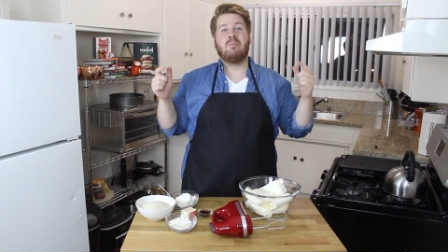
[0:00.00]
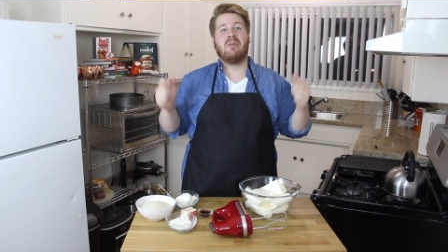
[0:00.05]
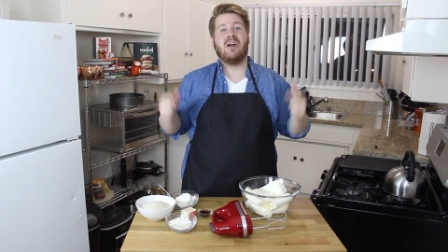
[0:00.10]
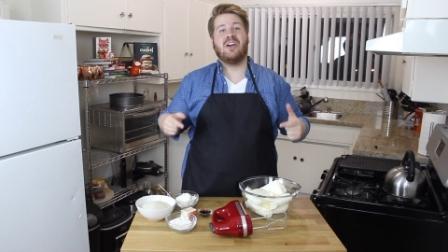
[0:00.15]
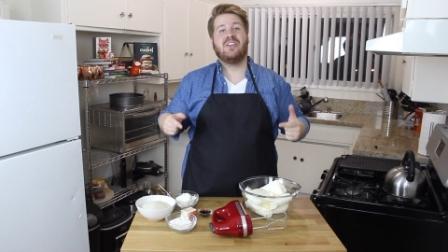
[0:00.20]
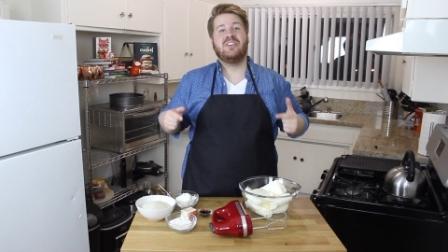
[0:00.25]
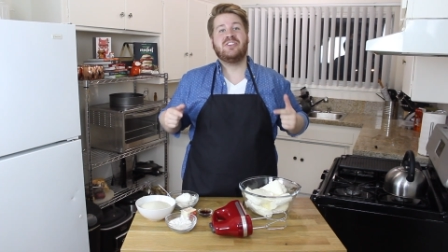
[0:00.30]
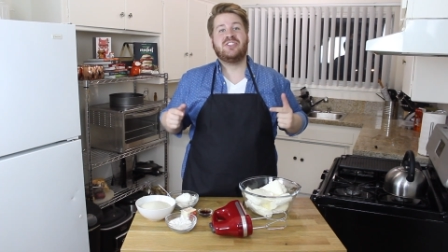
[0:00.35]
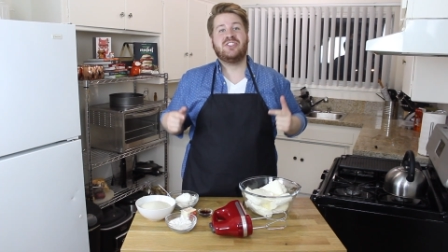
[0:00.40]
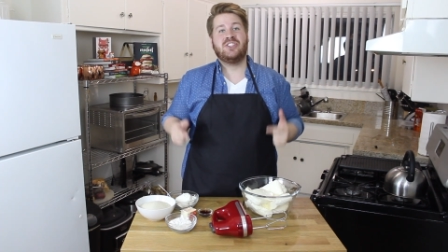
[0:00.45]

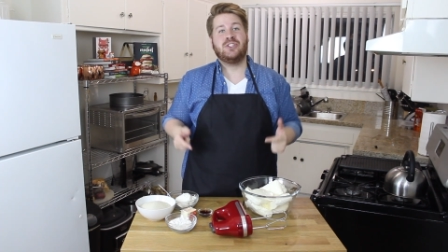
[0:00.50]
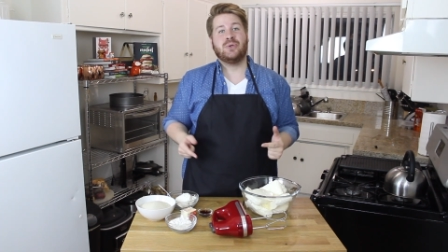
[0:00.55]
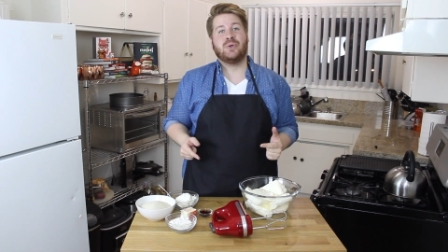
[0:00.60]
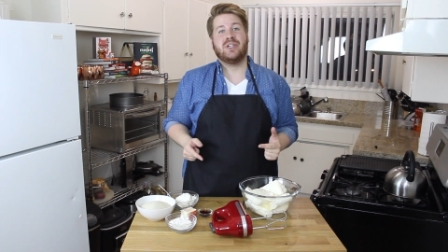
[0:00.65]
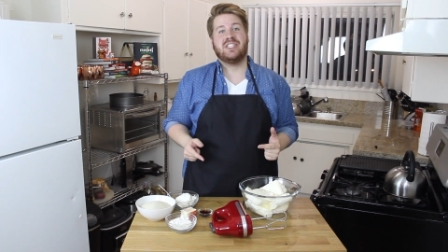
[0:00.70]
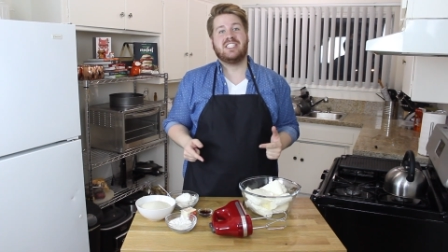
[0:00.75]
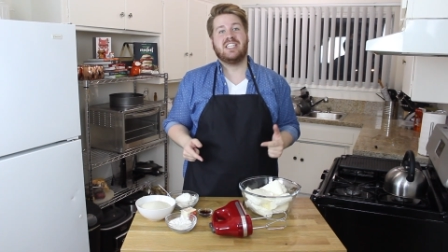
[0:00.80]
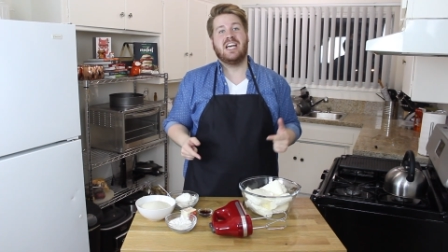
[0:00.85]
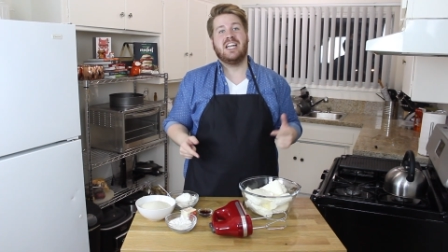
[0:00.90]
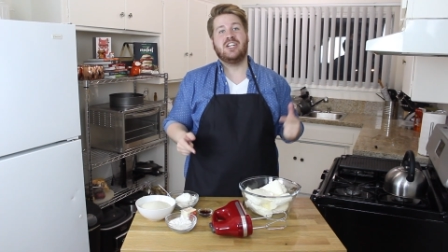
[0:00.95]
Martha
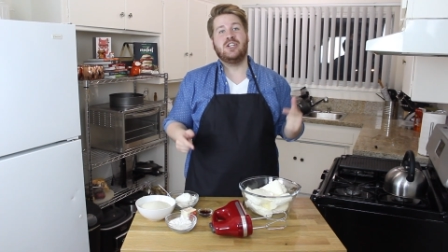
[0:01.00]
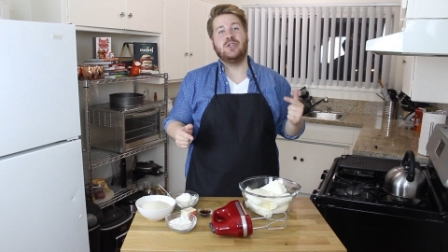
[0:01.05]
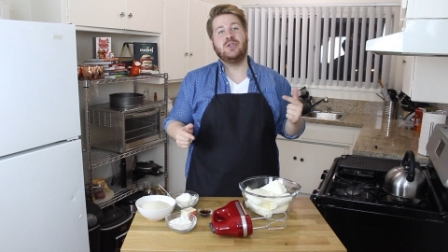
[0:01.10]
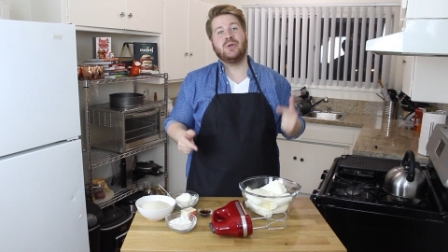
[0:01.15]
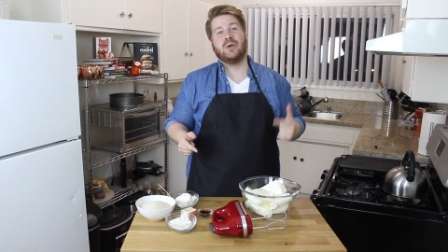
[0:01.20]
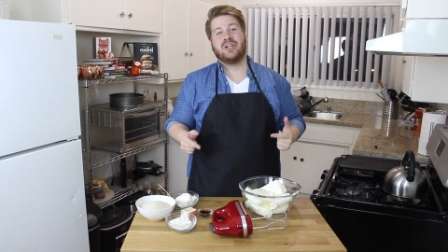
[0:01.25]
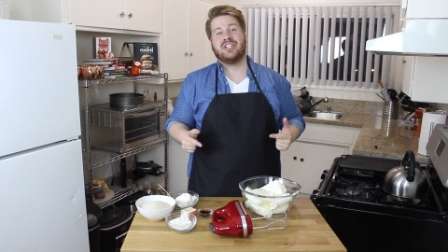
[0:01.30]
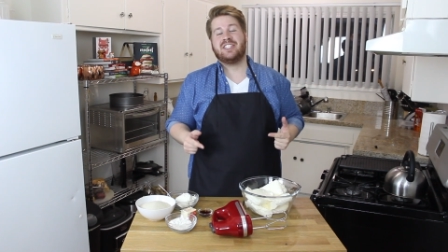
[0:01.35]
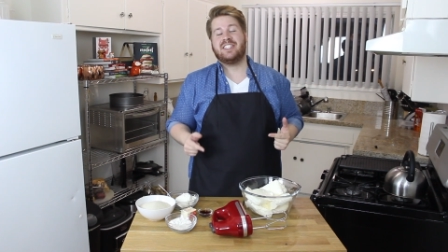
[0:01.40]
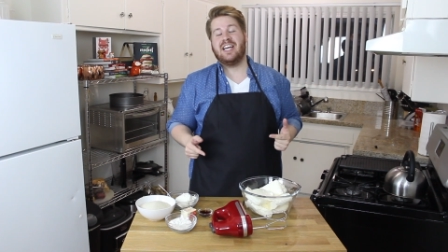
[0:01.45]
Stewart's New
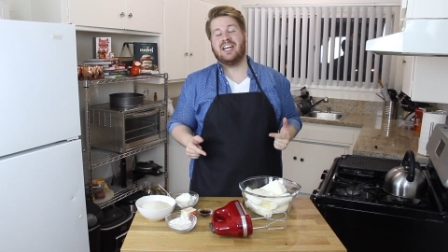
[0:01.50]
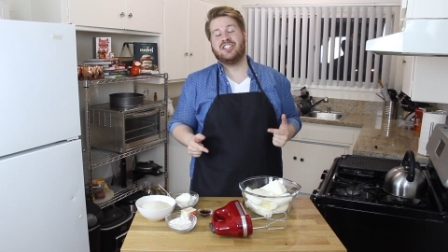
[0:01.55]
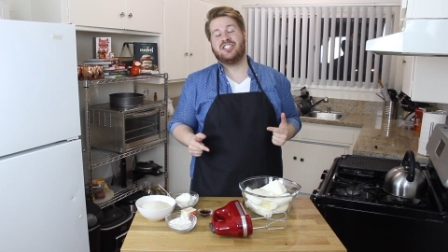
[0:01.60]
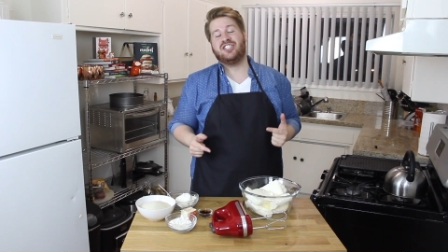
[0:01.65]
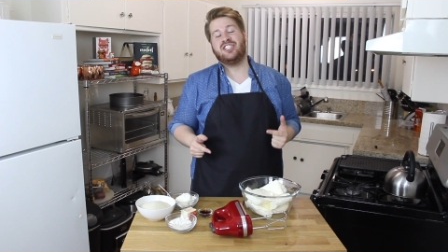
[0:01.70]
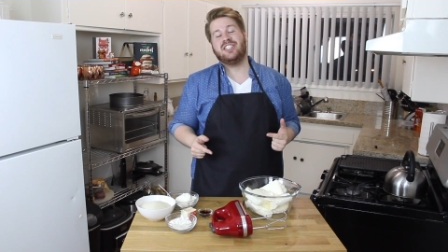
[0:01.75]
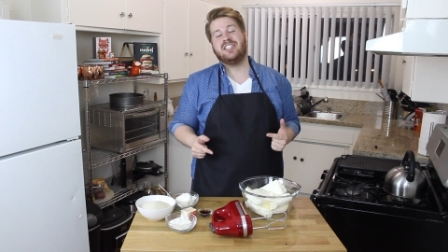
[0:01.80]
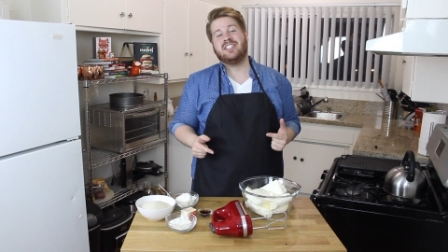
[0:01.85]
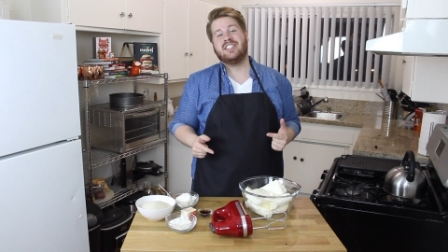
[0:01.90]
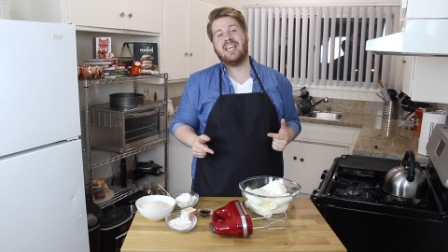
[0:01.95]
York style
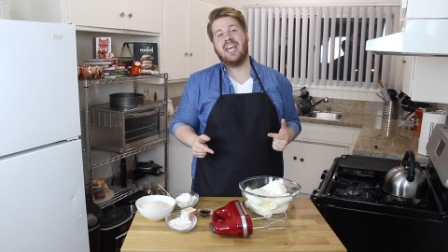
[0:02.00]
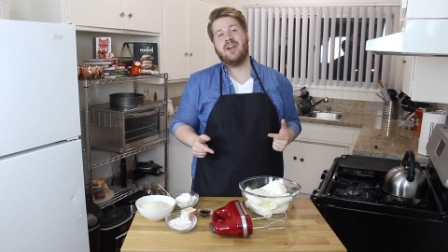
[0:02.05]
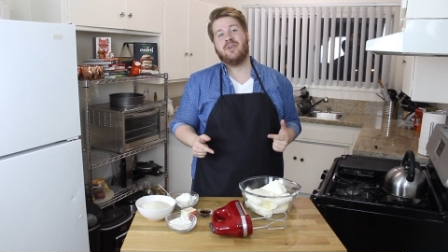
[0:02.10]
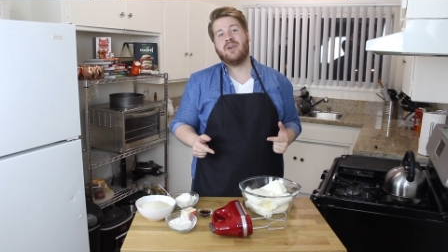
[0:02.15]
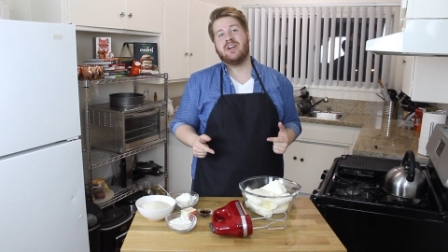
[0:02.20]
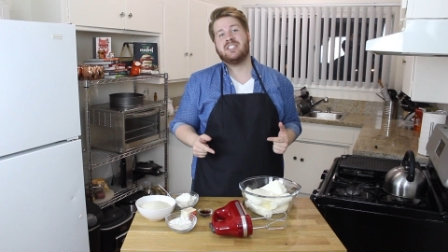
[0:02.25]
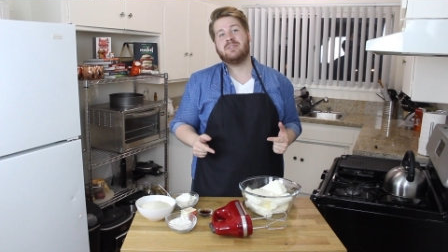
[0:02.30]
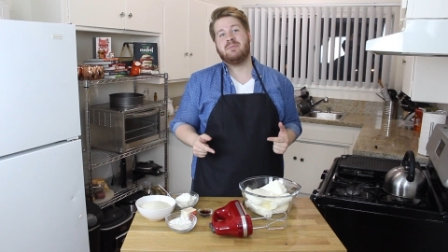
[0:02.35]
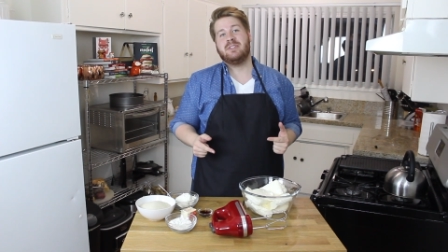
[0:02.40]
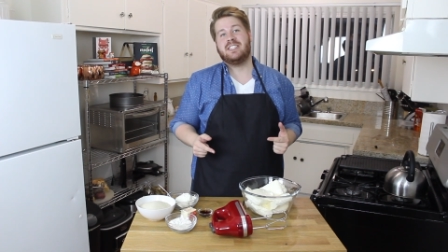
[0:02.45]
cheesecake
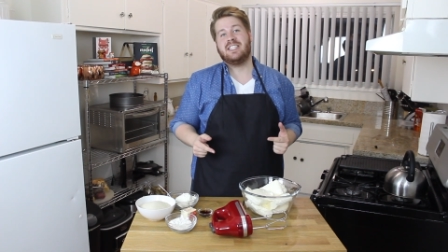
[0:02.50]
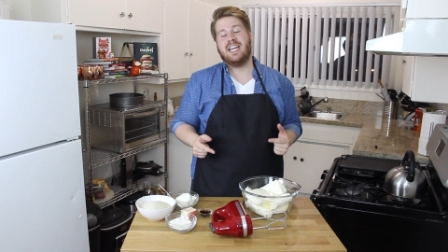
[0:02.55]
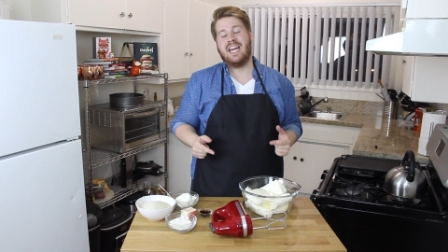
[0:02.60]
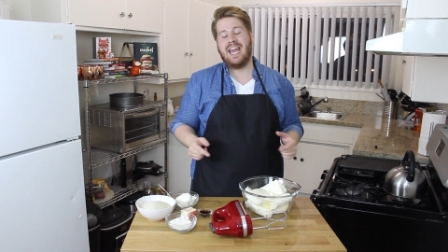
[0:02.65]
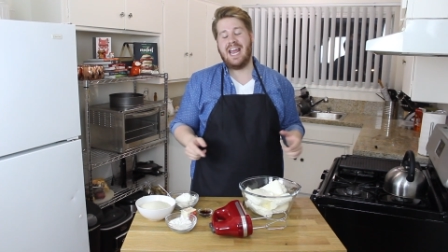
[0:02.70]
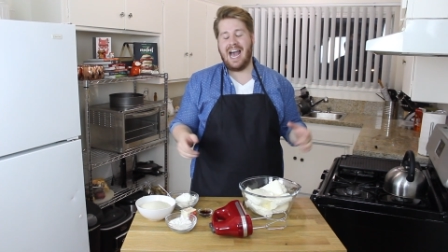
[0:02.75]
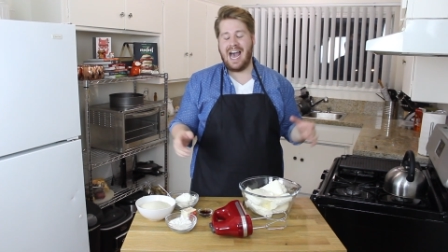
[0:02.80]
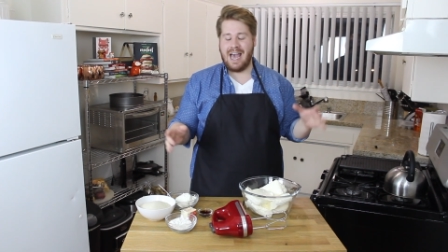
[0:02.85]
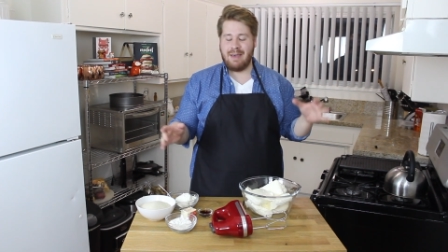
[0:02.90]
recipe today.